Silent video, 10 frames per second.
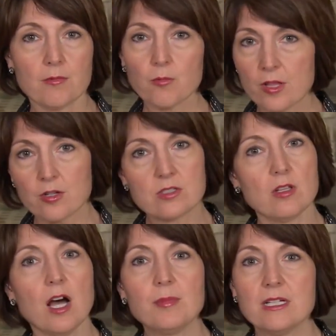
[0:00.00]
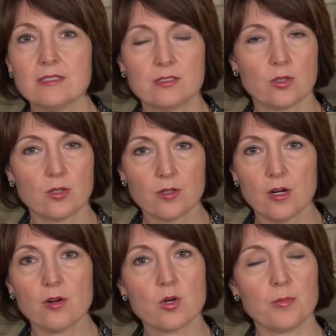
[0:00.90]
whether it's lobbyists or
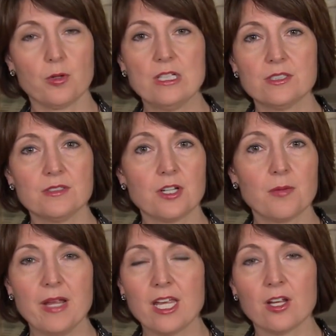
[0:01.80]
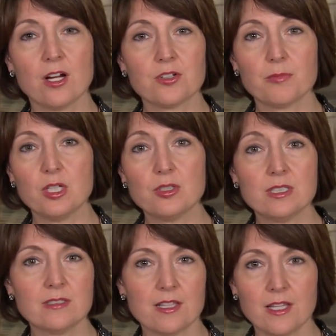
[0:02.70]
corporations that are making
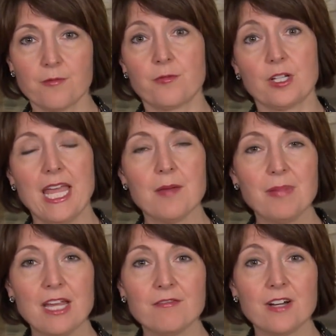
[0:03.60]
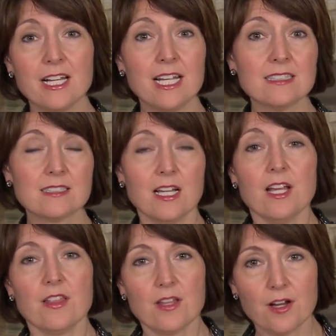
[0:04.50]
contributions. I think for campaign finance,
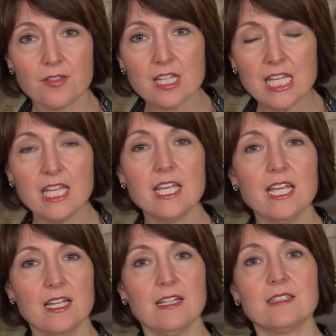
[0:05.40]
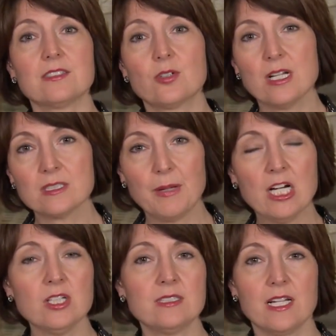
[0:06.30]
the key is
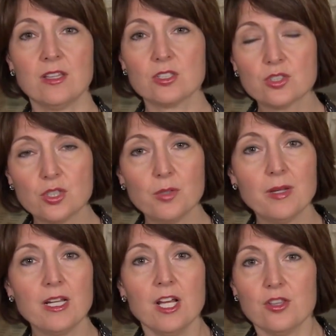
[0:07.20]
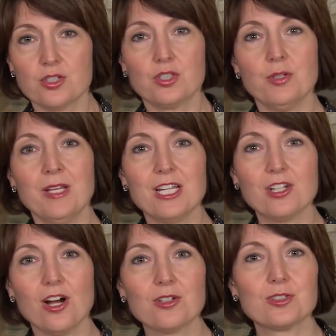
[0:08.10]
transparency, and there's too many
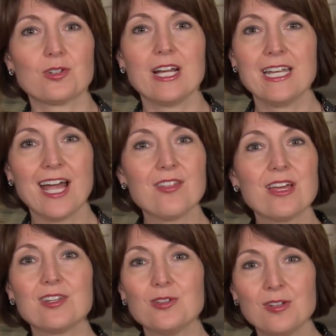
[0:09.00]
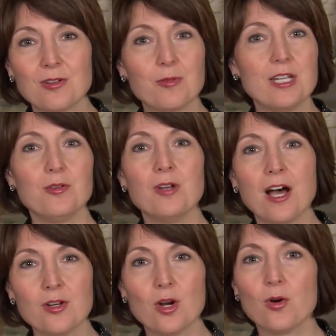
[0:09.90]
dollars right now that we do
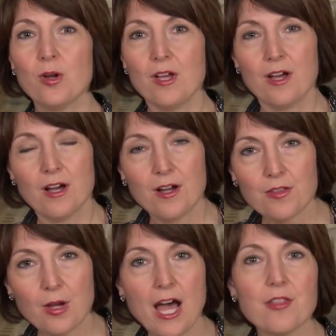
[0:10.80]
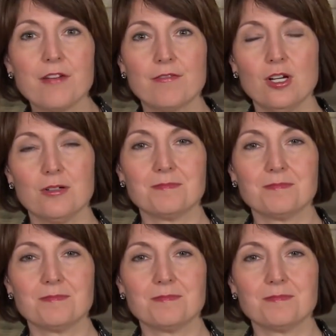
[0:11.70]
not know how they flow.